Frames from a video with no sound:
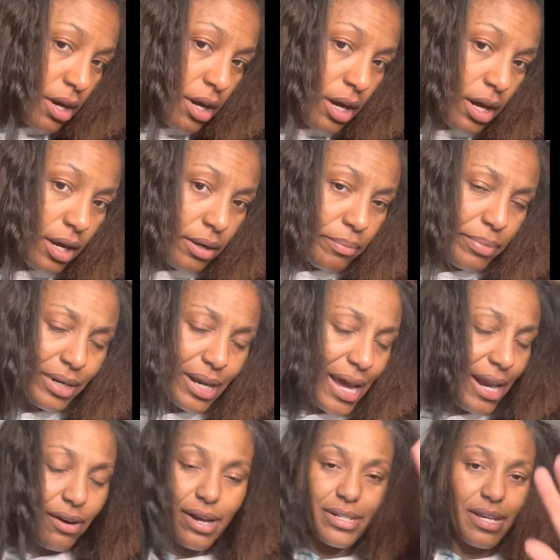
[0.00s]
But I
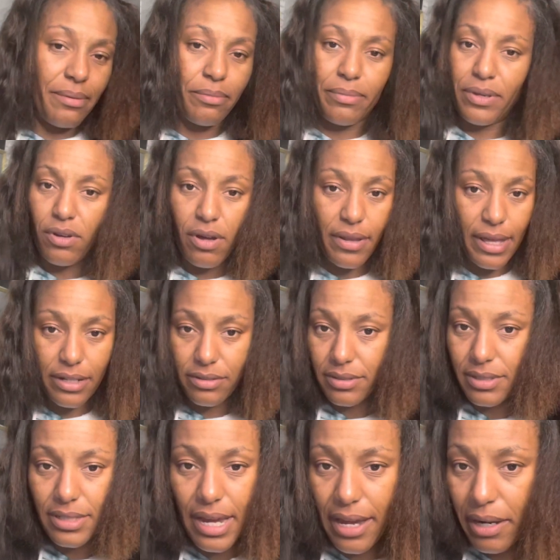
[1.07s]
don't have time to do all that
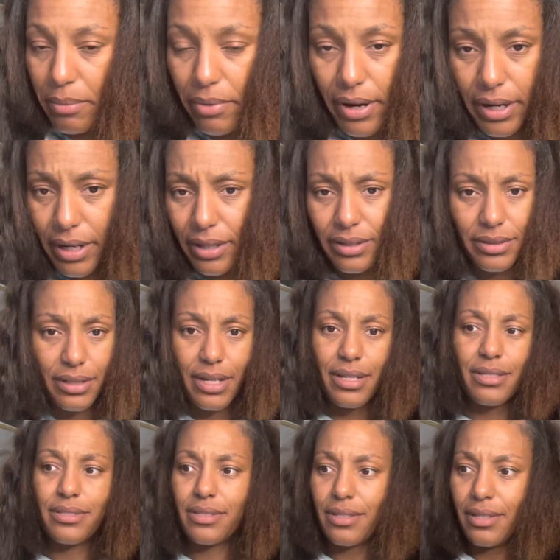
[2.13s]
tiny braiding
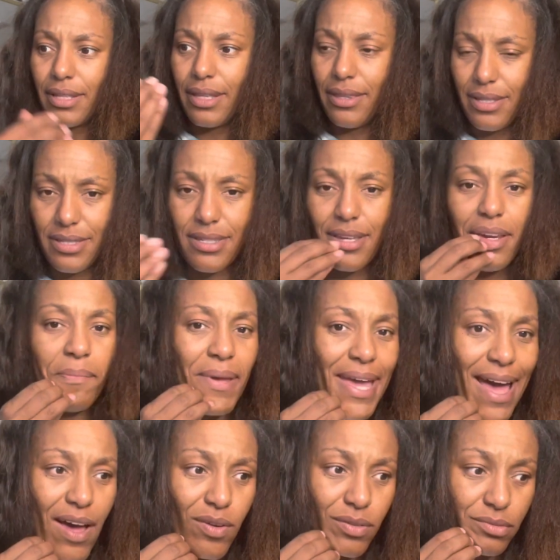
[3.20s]
because this is gonna be
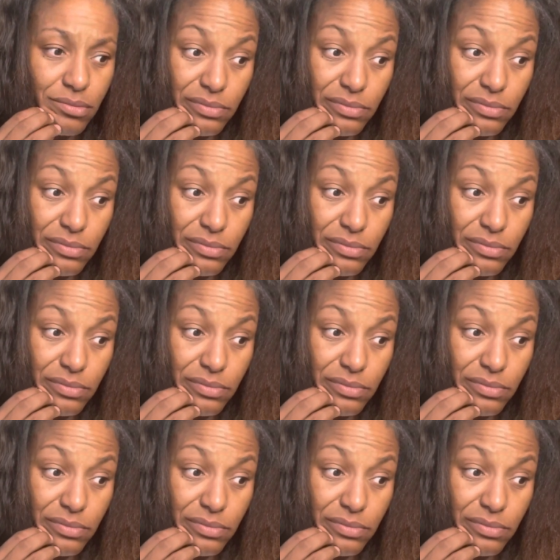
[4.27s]
out.